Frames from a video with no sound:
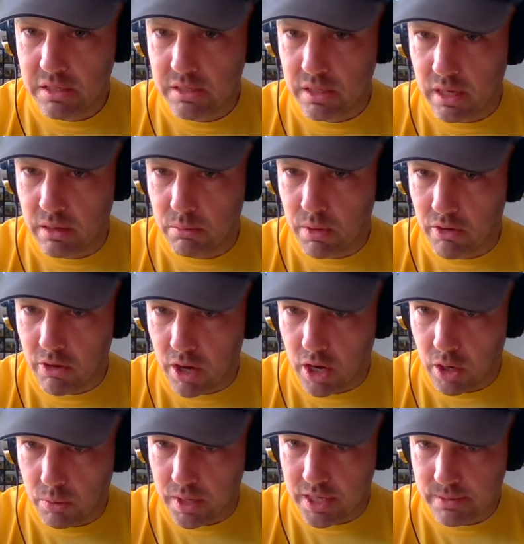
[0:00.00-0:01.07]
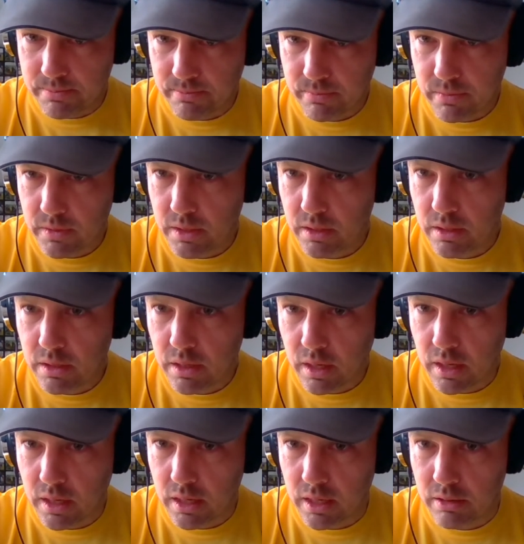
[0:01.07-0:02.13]
Where are we?
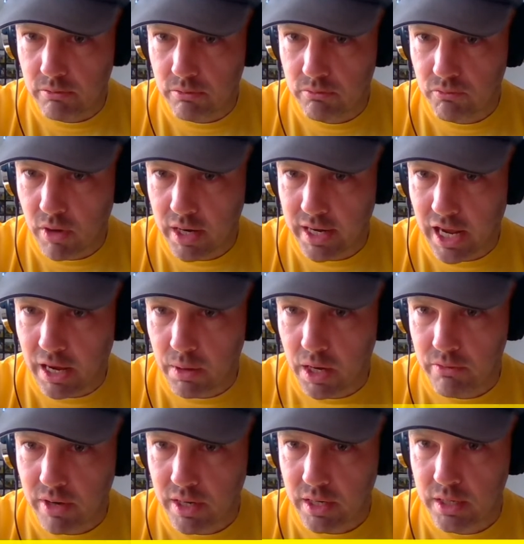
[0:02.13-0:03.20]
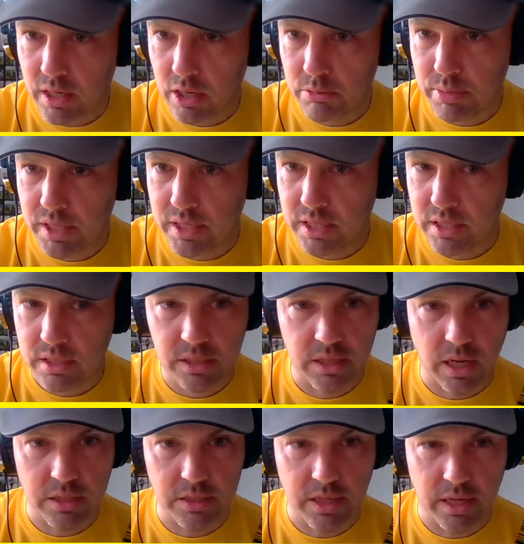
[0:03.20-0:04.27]
Right now, I reckon nobody's
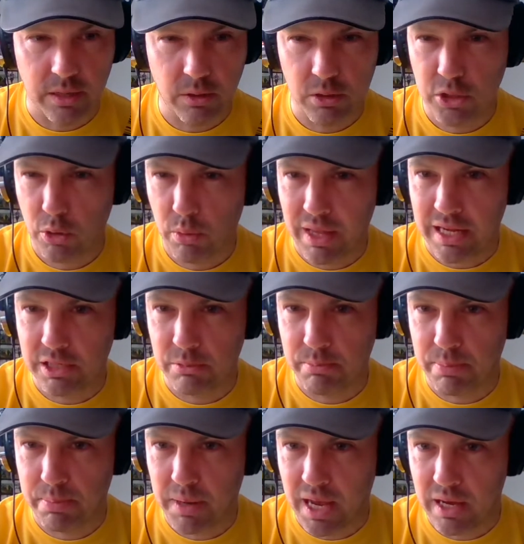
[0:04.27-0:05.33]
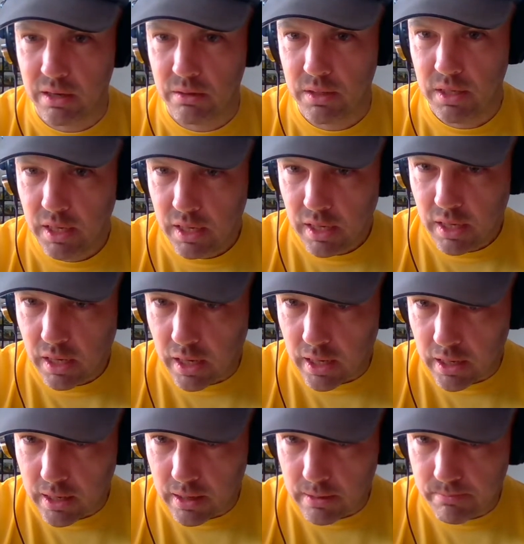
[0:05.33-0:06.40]
judging. I'm not sure what that's about.
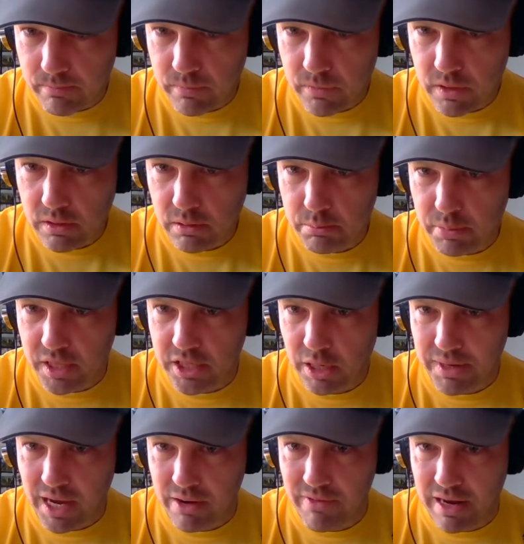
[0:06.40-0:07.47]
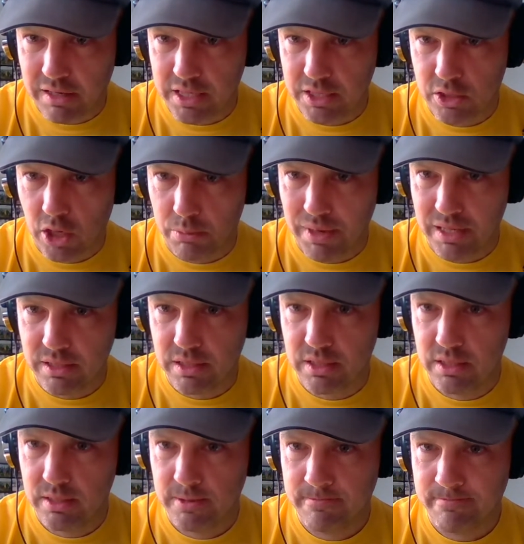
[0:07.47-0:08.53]
By the time I get around to these
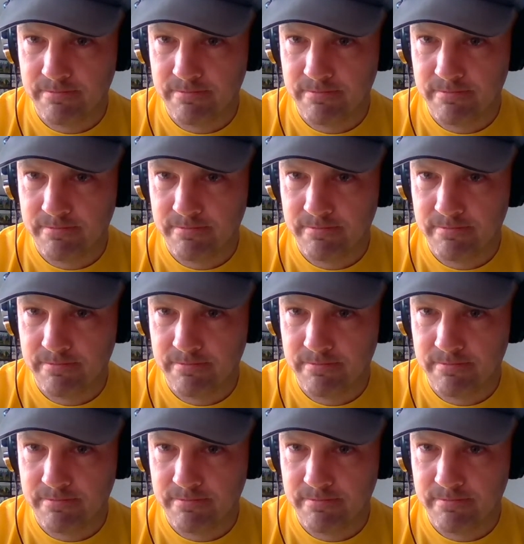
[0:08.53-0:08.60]
comments,